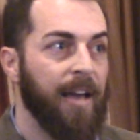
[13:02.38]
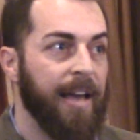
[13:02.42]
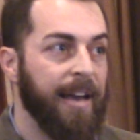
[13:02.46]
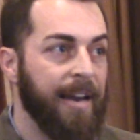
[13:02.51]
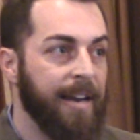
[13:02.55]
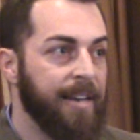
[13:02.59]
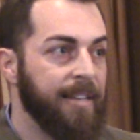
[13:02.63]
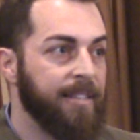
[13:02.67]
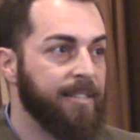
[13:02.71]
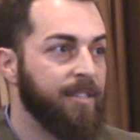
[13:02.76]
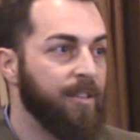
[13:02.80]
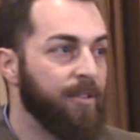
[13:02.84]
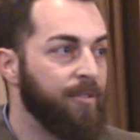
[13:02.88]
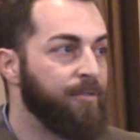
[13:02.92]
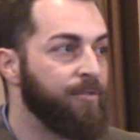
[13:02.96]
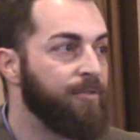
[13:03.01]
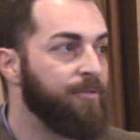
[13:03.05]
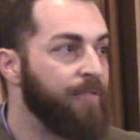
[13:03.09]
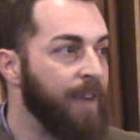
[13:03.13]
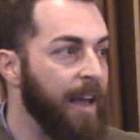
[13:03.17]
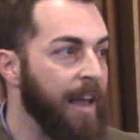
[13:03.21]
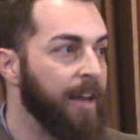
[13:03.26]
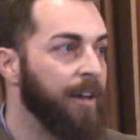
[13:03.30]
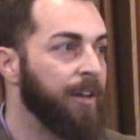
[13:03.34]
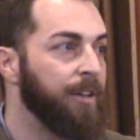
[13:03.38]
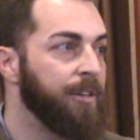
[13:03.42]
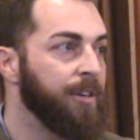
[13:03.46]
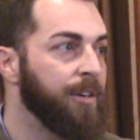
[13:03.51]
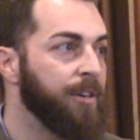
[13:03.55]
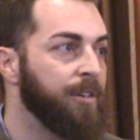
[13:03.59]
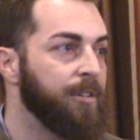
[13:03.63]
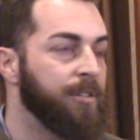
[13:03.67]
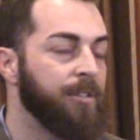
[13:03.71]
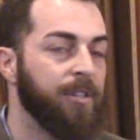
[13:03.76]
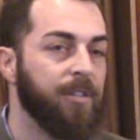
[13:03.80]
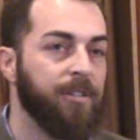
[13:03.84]
And it is the
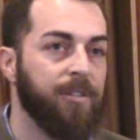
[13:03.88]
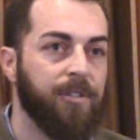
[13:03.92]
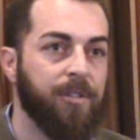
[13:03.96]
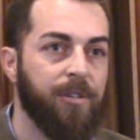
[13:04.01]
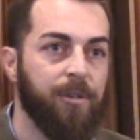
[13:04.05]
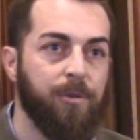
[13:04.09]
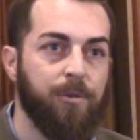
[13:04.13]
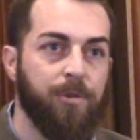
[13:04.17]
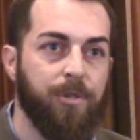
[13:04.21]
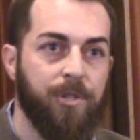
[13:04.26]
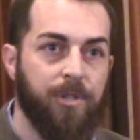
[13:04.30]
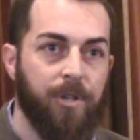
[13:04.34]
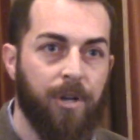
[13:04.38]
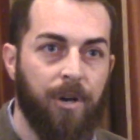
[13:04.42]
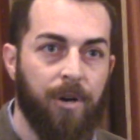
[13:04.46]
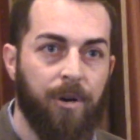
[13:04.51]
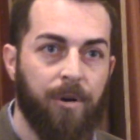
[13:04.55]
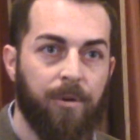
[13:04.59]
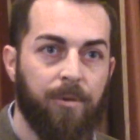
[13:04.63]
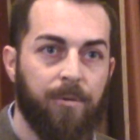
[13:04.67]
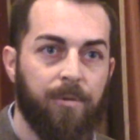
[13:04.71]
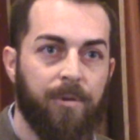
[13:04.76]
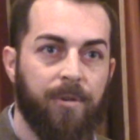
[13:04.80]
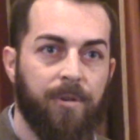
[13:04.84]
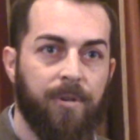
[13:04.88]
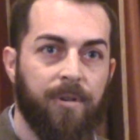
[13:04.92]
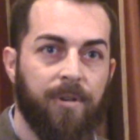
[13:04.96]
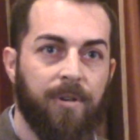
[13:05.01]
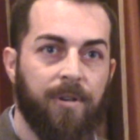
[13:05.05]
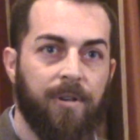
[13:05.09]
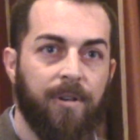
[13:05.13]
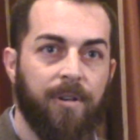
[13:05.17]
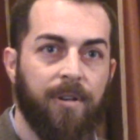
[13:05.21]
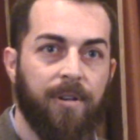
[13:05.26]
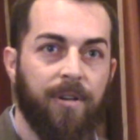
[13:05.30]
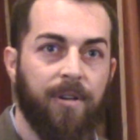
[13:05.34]
failure to do so
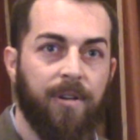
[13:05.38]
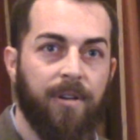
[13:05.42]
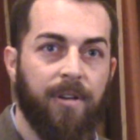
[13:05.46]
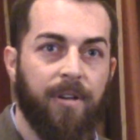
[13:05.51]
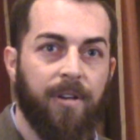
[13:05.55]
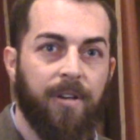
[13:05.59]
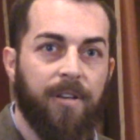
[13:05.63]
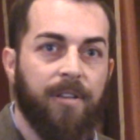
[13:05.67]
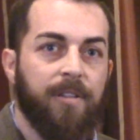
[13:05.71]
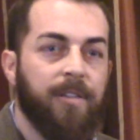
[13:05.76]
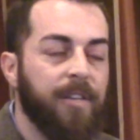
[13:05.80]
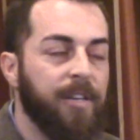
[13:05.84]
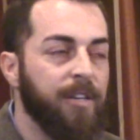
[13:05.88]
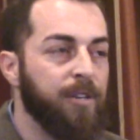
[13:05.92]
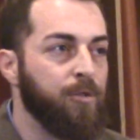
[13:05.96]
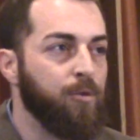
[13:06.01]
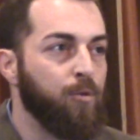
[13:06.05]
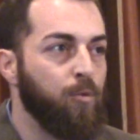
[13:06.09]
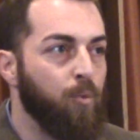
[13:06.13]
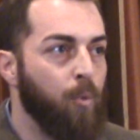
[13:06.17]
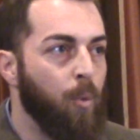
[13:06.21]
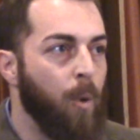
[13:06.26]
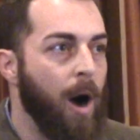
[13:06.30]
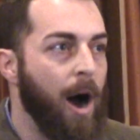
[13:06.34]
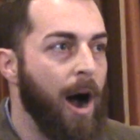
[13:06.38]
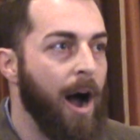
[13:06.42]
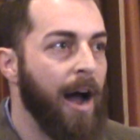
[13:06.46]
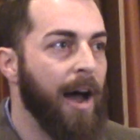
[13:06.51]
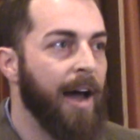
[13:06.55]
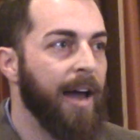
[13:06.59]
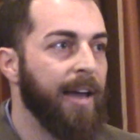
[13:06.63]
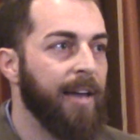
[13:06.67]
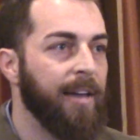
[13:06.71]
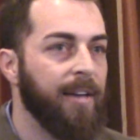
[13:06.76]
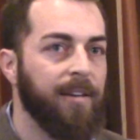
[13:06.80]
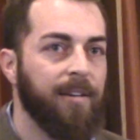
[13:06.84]
that is
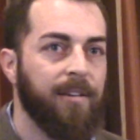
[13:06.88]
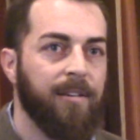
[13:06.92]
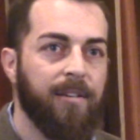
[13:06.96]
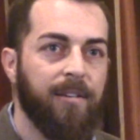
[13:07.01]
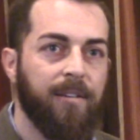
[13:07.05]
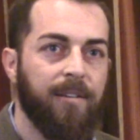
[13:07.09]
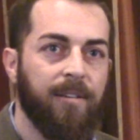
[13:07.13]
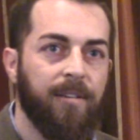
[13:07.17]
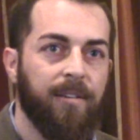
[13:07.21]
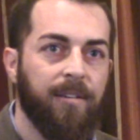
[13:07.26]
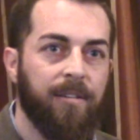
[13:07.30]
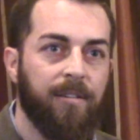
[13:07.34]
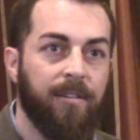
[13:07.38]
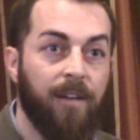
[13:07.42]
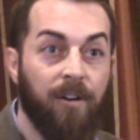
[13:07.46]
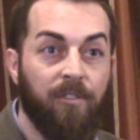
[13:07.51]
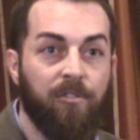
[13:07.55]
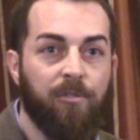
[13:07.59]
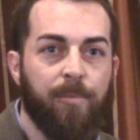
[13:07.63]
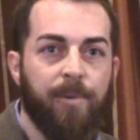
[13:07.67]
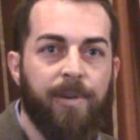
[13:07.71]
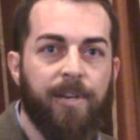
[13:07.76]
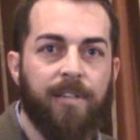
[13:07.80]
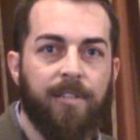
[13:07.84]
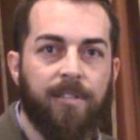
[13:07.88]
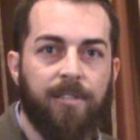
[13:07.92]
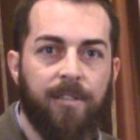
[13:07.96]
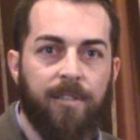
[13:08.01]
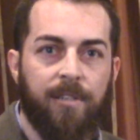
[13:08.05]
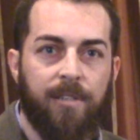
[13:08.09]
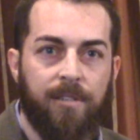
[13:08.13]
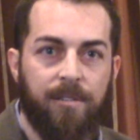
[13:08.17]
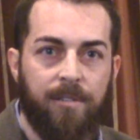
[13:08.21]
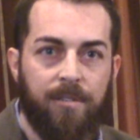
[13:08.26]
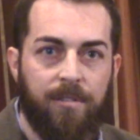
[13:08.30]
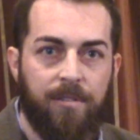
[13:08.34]
why government
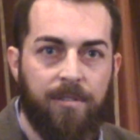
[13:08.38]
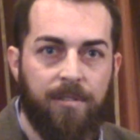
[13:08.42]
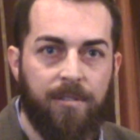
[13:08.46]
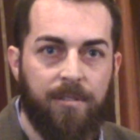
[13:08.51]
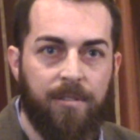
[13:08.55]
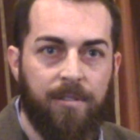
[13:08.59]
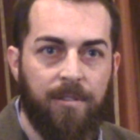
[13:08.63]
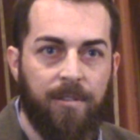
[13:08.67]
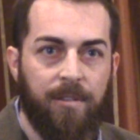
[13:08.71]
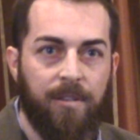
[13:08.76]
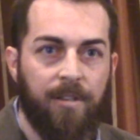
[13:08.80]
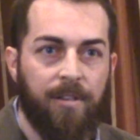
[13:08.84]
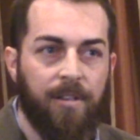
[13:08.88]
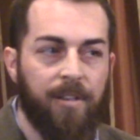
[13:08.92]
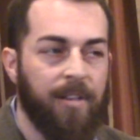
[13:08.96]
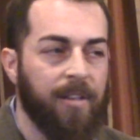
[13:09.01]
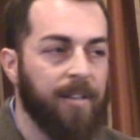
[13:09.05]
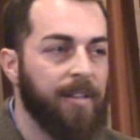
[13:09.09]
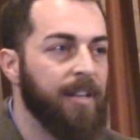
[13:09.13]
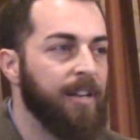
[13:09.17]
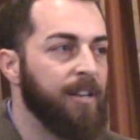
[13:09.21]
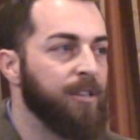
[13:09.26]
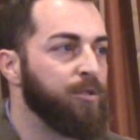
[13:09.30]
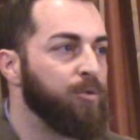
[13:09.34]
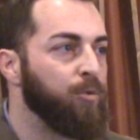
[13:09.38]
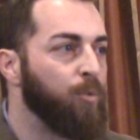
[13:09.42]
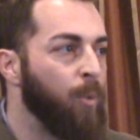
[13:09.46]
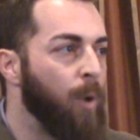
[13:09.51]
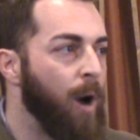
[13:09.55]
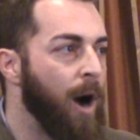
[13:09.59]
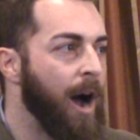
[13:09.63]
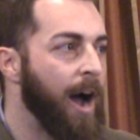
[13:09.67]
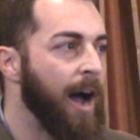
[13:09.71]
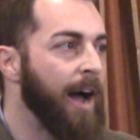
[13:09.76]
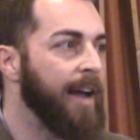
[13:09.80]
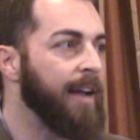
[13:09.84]
exists. That is
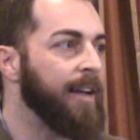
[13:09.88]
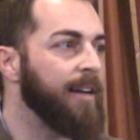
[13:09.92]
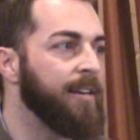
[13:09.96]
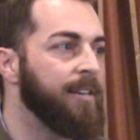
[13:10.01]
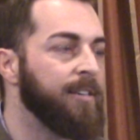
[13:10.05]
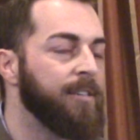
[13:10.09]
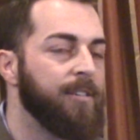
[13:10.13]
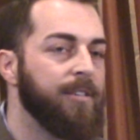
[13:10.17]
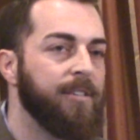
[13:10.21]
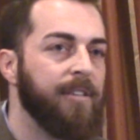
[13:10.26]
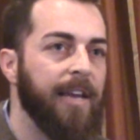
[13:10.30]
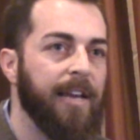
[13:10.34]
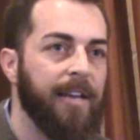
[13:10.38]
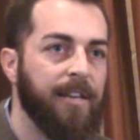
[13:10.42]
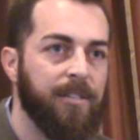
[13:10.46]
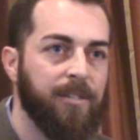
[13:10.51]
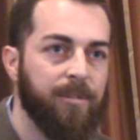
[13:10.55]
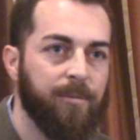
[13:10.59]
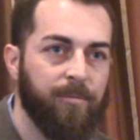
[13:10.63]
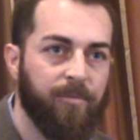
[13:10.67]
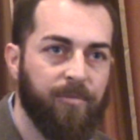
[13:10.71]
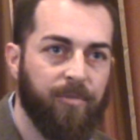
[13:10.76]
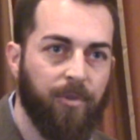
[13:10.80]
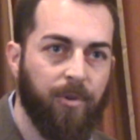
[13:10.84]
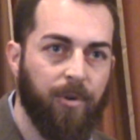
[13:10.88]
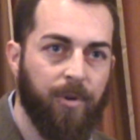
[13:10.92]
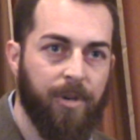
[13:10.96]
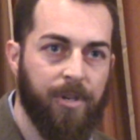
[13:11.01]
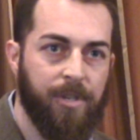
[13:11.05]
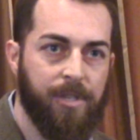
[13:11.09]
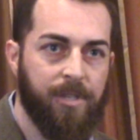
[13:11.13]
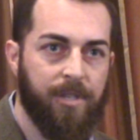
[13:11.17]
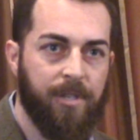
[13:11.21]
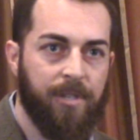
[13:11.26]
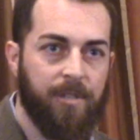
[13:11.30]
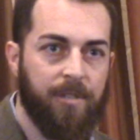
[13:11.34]
why statism
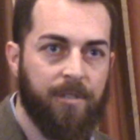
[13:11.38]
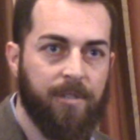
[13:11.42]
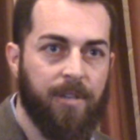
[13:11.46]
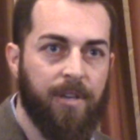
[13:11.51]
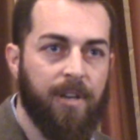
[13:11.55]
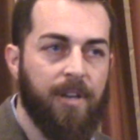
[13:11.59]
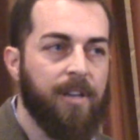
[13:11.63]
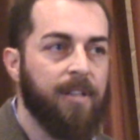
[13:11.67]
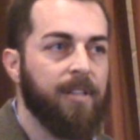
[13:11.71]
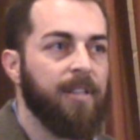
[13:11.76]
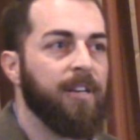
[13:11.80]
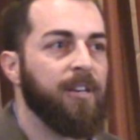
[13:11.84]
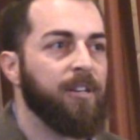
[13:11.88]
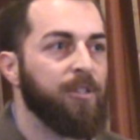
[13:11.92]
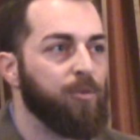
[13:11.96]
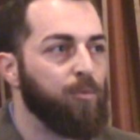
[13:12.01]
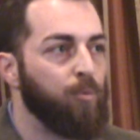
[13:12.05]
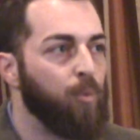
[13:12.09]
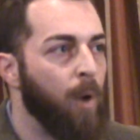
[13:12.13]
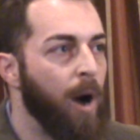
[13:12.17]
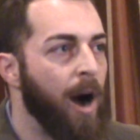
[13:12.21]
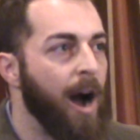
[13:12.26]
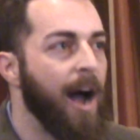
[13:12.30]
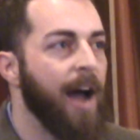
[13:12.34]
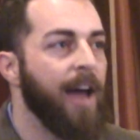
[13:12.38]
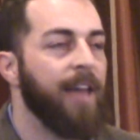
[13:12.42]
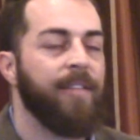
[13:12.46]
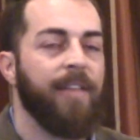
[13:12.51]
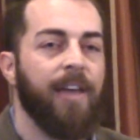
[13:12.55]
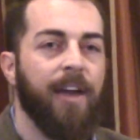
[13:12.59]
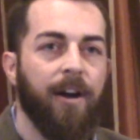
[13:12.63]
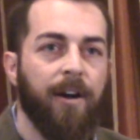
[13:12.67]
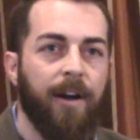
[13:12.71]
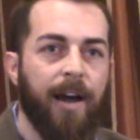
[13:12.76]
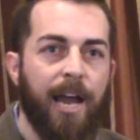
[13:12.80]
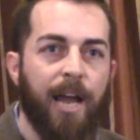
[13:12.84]
flourishes. That is why
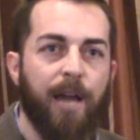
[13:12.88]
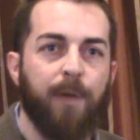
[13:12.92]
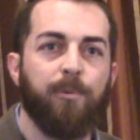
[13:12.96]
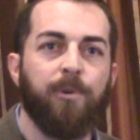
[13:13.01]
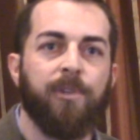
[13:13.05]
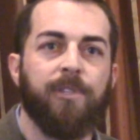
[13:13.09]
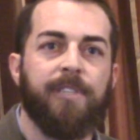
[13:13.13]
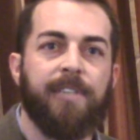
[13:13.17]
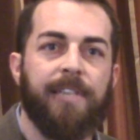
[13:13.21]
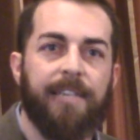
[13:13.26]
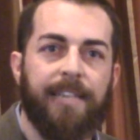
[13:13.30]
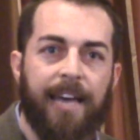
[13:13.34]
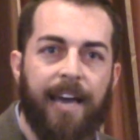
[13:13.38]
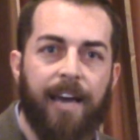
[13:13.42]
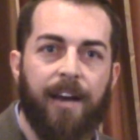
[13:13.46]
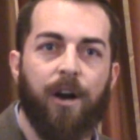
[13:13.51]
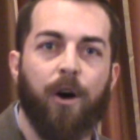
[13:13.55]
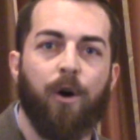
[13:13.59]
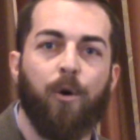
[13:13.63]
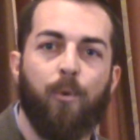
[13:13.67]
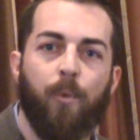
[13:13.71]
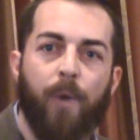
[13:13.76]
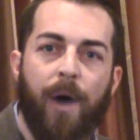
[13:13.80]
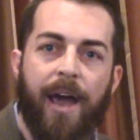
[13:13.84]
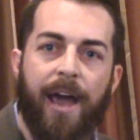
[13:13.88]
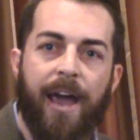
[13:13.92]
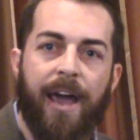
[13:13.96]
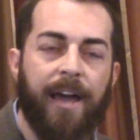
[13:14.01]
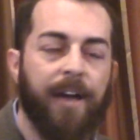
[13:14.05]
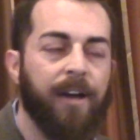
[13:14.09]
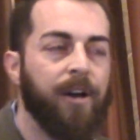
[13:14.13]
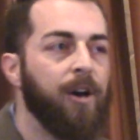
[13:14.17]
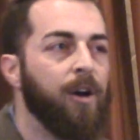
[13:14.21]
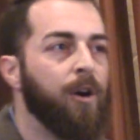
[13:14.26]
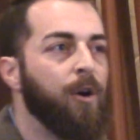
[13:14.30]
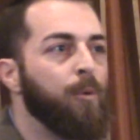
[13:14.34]
they are able to get
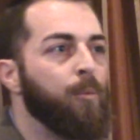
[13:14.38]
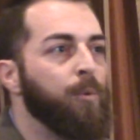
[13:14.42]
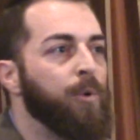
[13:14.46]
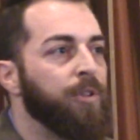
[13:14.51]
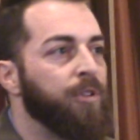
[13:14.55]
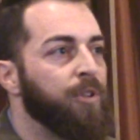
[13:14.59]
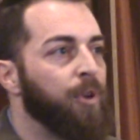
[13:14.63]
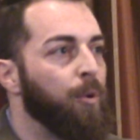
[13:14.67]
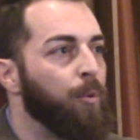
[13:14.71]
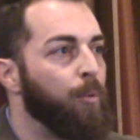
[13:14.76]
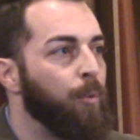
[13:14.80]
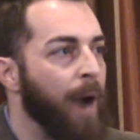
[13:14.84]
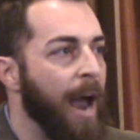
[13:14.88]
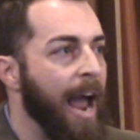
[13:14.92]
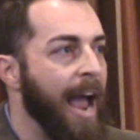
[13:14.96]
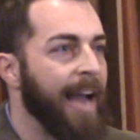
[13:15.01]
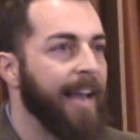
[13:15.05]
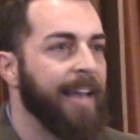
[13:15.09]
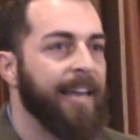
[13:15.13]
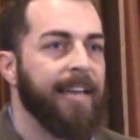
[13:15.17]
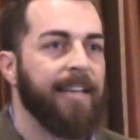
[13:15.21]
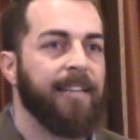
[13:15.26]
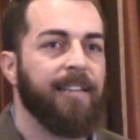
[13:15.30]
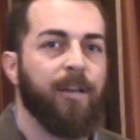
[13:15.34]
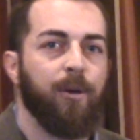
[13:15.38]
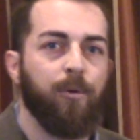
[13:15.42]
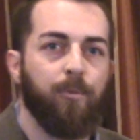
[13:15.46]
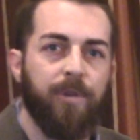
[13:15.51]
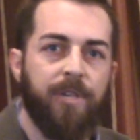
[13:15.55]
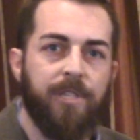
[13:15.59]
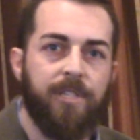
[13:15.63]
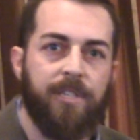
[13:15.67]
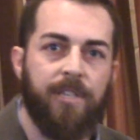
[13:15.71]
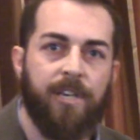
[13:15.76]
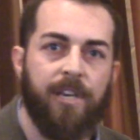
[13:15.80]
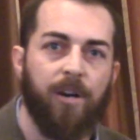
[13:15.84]
away with the racket that
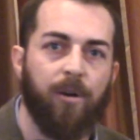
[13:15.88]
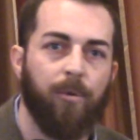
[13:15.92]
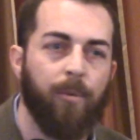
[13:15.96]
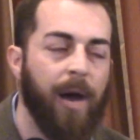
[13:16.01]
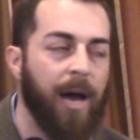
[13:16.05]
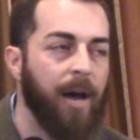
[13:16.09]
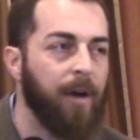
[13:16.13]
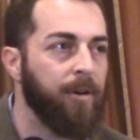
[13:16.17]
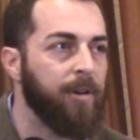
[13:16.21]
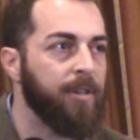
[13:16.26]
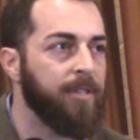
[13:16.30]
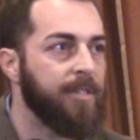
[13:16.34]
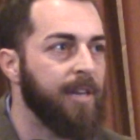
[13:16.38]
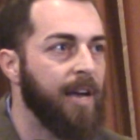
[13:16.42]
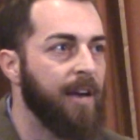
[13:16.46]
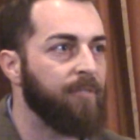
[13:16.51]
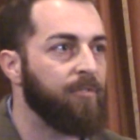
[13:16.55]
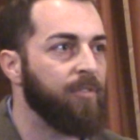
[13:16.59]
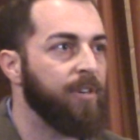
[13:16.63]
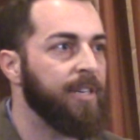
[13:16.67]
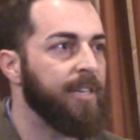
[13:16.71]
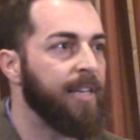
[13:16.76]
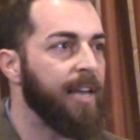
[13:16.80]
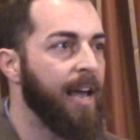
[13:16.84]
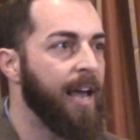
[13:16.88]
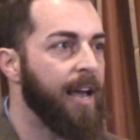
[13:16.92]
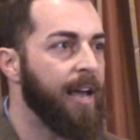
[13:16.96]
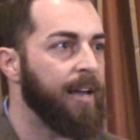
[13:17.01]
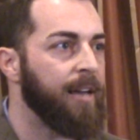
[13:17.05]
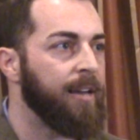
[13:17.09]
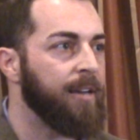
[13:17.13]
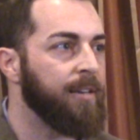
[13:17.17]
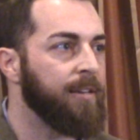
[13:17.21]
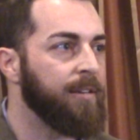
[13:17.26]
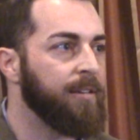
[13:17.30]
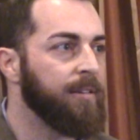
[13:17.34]
we see around us every
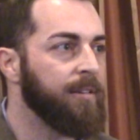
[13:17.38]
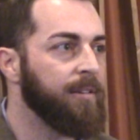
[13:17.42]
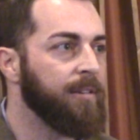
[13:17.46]
day.